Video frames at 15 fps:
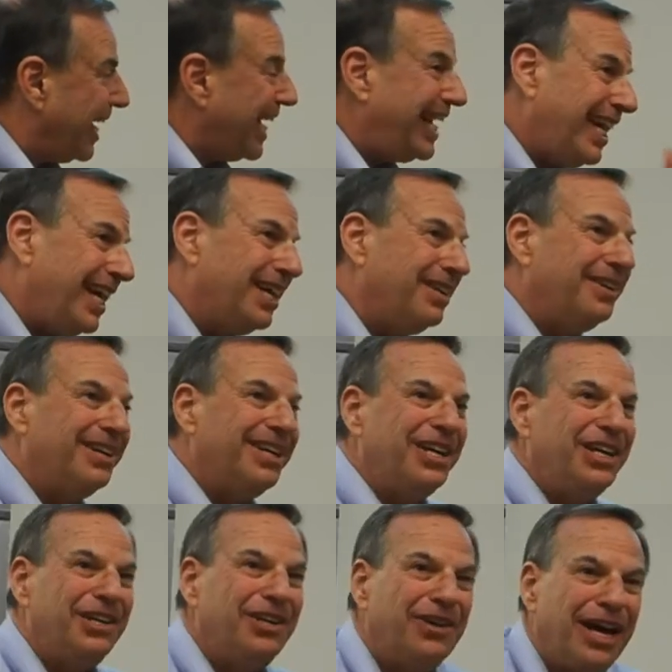And
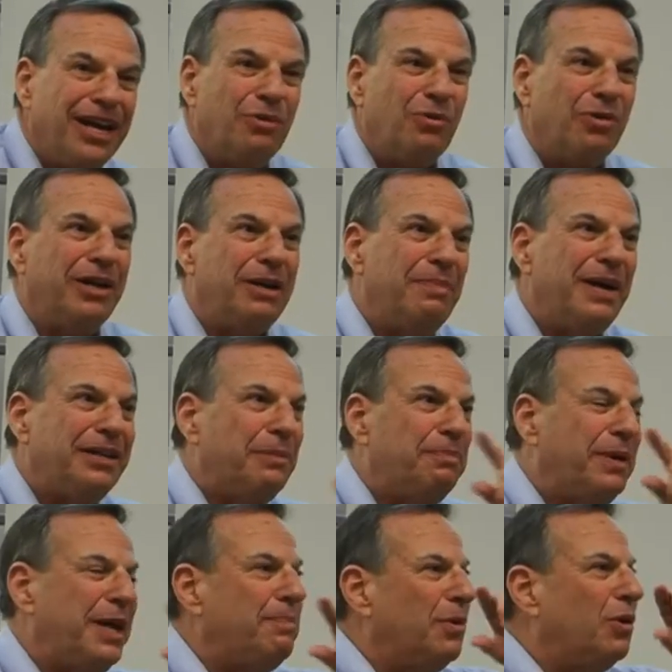you gotta worry about the
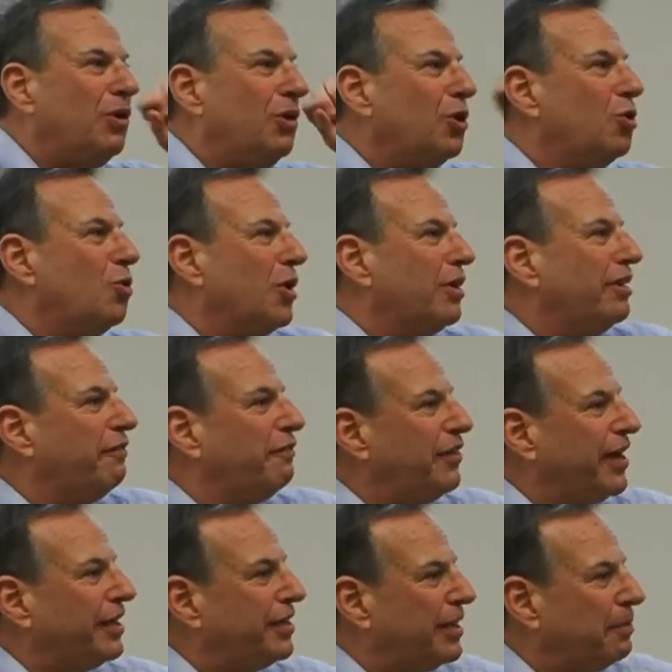people who are
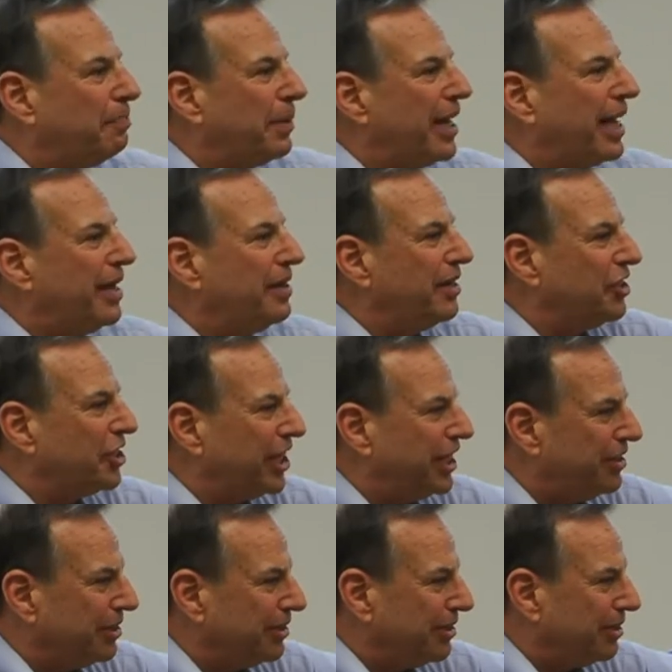affected by the
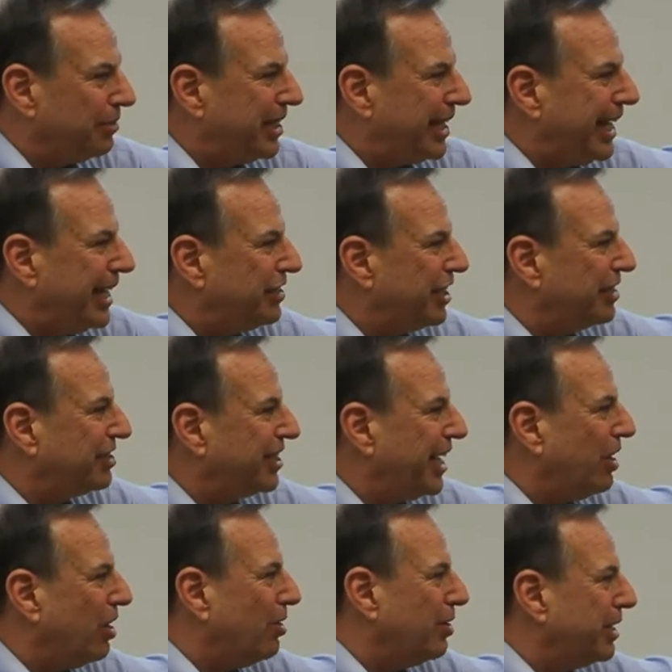changes. We can't just
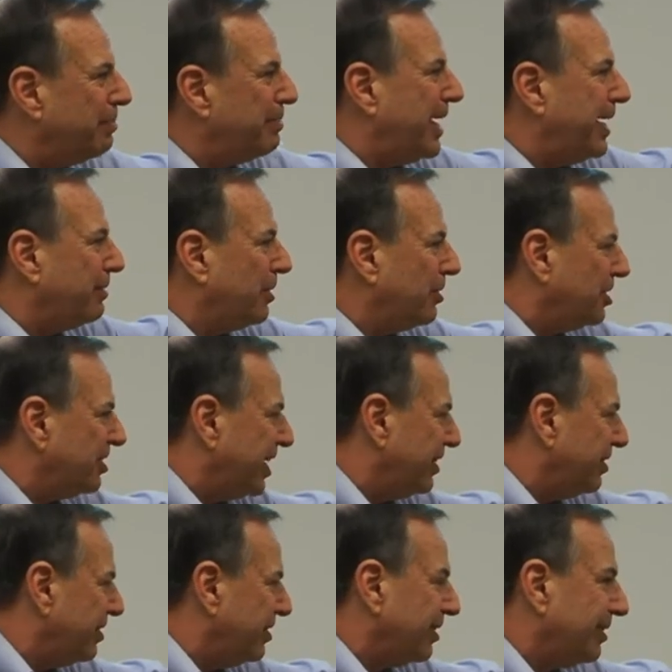say, in the macro
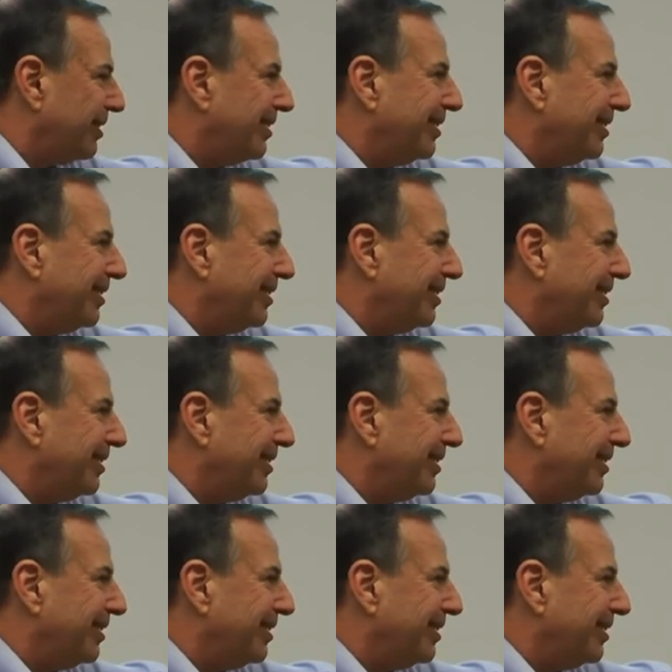sense,